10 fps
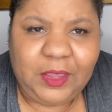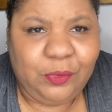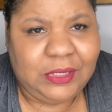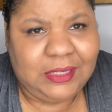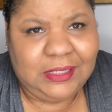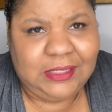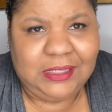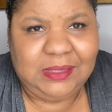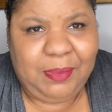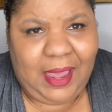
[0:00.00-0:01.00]

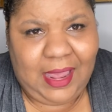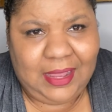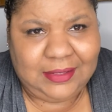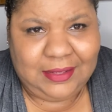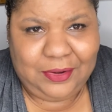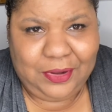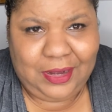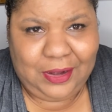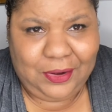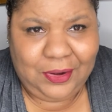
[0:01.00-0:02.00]
resistance bands that are
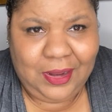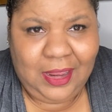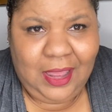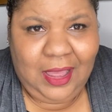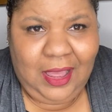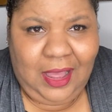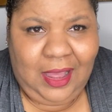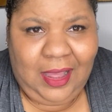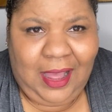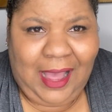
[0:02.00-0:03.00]
here.
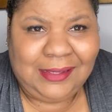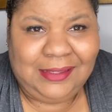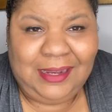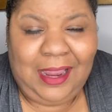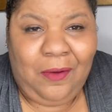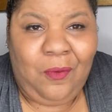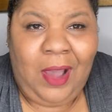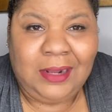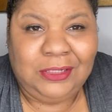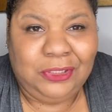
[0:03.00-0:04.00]
I sit and
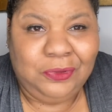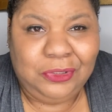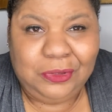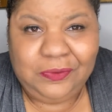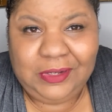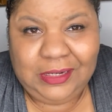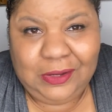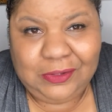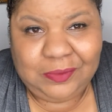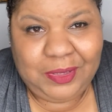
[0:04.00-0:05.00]
watch YouTube
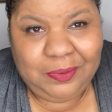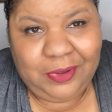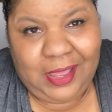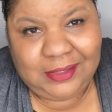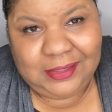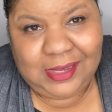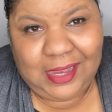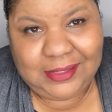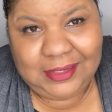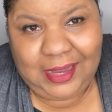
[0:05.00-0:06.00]
videos of people
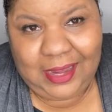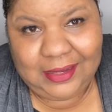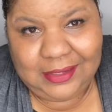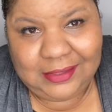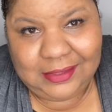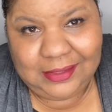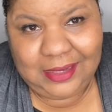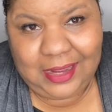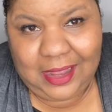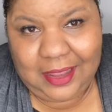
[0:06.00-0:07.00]
exercising like it's a
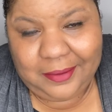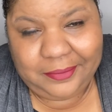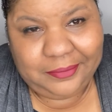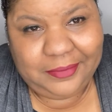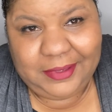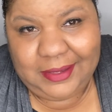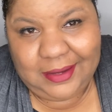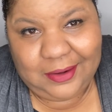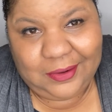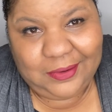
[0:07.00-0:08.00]
sitcom. You
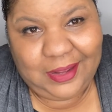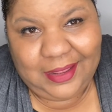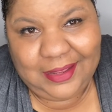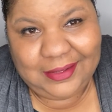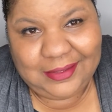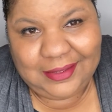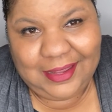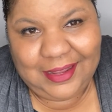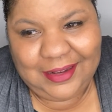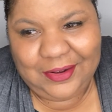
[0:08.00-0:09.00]
know,
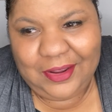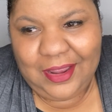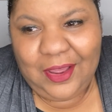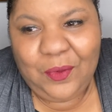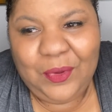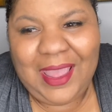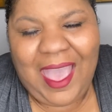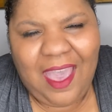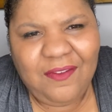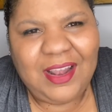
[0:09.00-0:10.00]
we
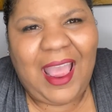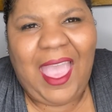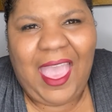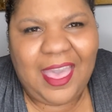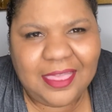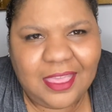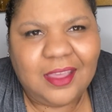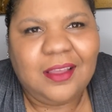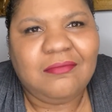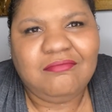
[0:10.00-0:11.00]
haven't had
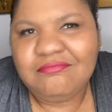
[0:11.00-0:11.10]
the